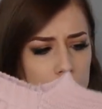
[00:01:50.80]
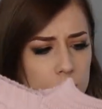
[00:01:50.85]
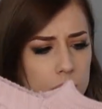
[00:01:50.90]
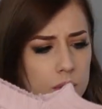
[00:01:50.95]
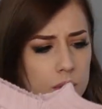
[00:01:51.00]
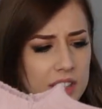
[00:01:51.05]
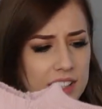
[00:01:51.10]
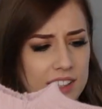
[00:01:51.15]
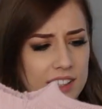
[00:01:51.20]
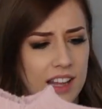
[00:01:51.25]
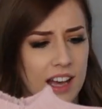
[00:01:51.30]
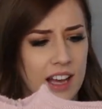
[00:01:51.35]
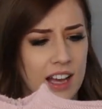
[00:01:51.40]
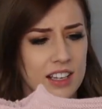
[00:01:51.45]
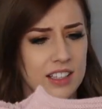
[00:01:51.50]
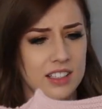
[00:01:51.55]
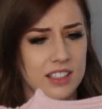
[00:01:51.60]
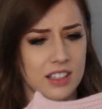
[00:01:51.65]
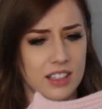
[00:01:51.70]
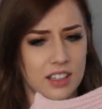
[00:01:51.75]
What is
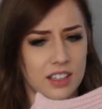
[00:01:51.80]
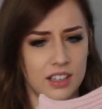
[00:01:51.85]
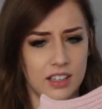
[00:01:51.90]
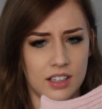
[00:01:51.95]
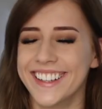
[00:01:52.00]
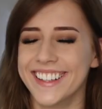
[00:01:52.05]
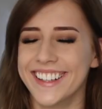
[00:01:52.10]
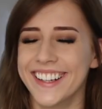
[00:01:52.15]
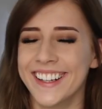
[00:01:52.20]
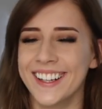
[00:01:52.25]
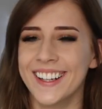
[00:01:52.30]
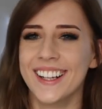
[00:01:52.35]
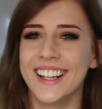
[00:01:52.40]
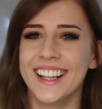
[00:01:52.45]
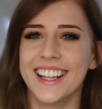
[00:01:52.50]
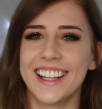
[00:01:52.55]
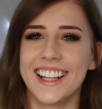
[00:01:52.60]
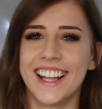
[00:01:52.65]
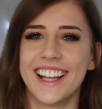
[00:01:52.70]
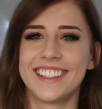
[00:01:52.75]
that?
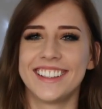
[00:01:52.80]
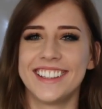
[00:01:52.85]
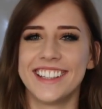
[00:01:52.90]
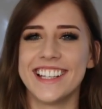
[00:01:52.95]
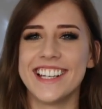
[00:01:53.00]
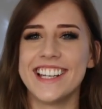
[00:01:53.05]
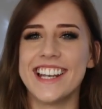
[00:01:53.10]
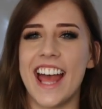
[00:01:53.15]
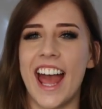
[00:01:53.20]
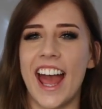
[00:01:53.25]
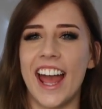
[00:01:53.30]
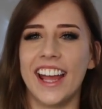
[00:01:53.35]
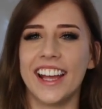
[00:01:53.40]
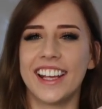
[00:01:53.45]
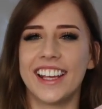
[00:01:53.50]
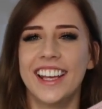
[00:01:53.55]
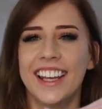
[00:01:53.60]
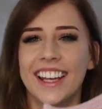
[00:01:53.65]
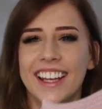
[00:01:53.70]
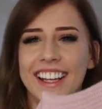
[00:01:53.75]
That's the
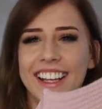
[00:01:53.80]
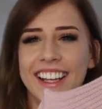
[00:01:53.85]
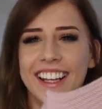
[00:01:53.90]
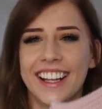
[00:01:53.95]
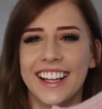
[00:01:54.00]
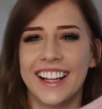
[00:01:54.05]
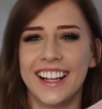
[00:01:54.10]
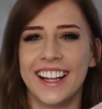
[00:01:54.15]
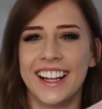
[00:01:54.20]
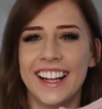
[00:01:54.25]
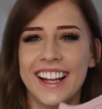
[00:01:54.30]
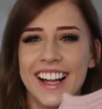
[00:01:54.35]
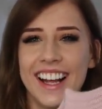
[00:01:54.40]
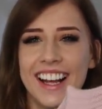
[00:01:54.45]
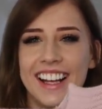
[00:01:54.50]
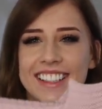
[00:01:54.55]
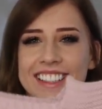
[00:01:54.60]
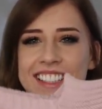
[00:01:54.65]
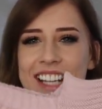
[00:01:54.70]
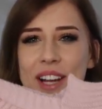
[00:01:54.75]
neck.
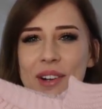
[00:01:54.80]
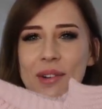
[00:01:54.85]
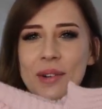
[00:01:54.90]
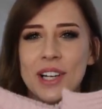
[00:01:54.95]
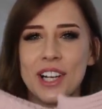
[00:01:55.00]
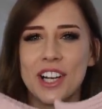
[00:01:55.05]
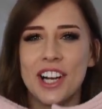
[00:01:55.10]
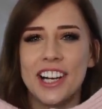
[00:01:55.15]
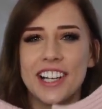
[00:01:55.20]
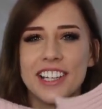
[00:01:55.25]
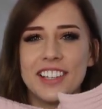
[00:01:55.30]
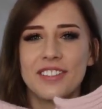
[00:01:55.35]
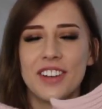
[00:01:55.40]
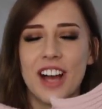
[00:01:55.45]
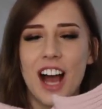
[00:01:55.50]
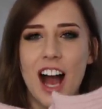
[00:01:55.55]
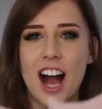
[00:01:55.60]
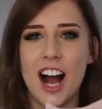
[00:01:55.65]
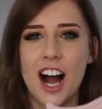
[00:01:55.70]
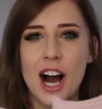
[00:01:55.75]
I was like, what kind of
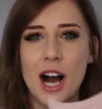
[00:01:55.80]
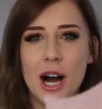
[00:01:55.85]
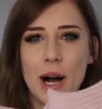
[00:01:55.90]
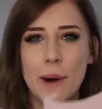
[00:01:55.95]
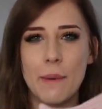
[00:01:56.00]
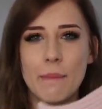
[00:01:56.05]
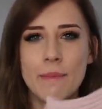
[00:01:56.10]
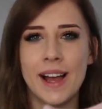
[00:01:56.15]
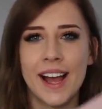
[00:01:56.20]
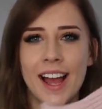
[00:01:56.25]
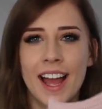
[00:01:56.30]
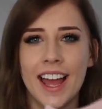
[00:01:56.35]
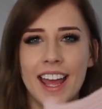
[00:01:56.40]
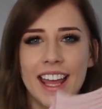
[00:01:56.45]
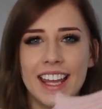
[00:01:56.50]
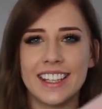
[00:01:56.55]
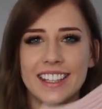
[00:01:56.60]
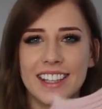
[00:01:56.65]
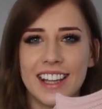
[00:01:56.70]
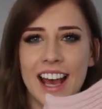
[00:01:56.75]
arm
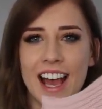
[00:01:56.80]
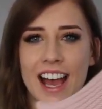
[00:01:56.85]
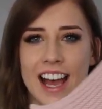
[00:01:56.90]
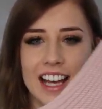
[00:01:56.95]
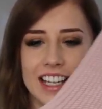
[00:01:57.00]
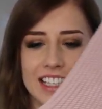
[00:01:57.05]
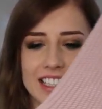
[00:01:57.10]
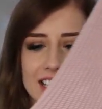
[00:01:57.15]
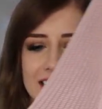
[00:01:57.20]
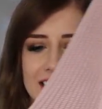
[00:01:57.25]
is that?